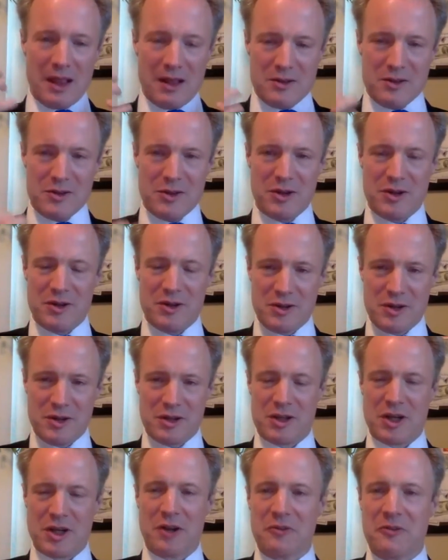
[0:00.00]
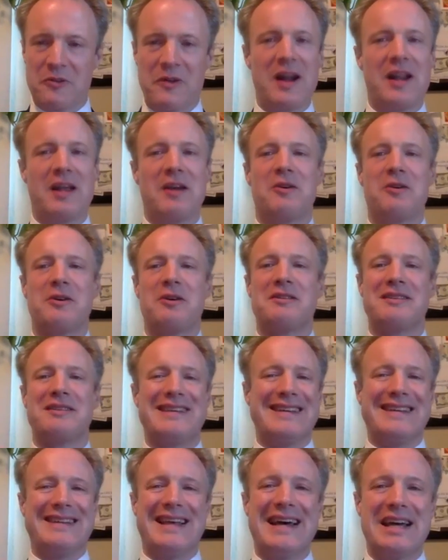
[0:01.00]
your gut feeling or your
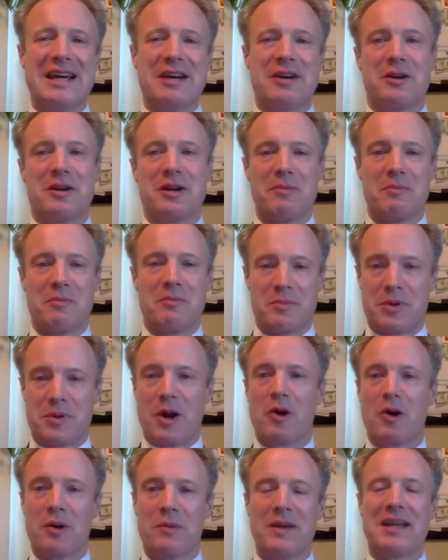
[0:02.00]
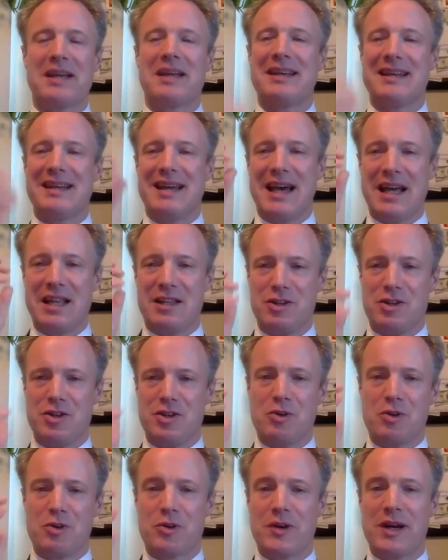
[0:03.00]
DNA or your programming, and
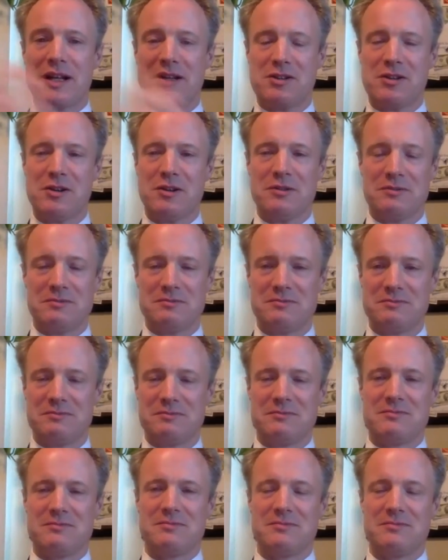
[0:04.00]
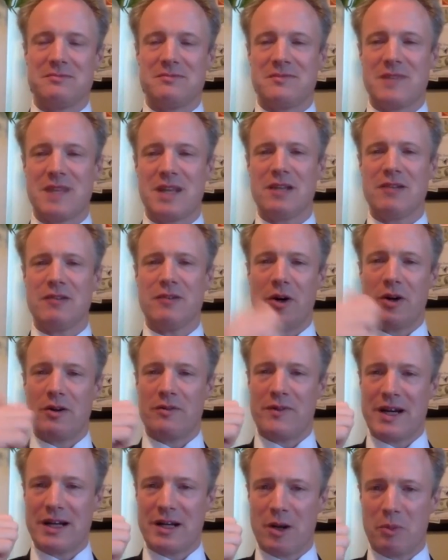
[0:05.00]
you create you. There
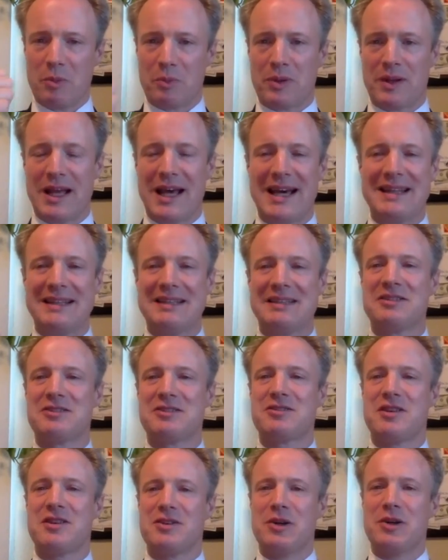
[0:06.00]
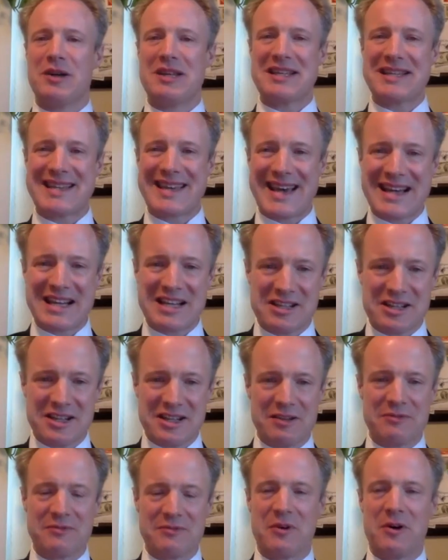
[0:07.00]
are no plans, no
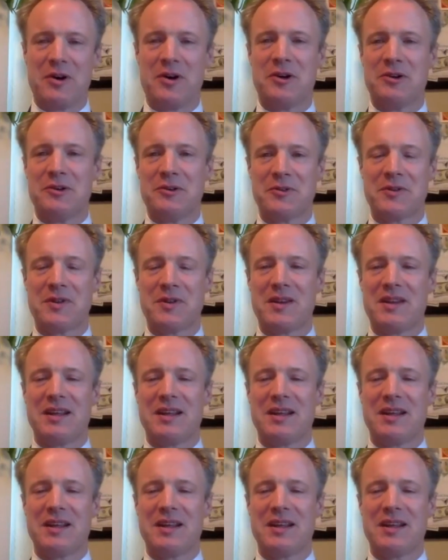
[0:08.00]
education involved,